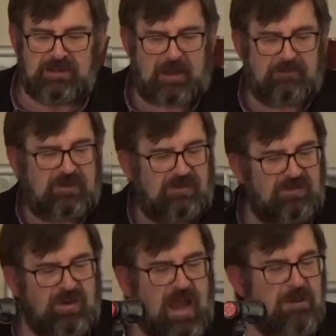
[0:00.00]
Now, this
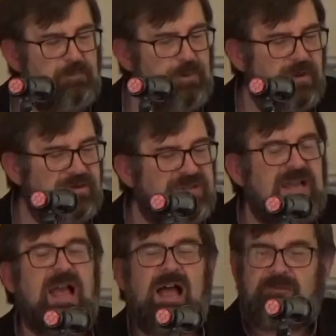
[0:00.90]
signpost
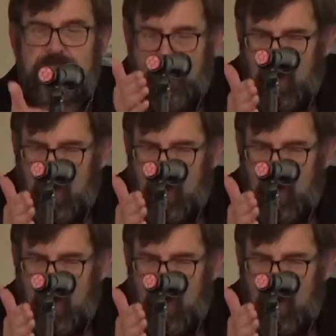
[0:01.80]
has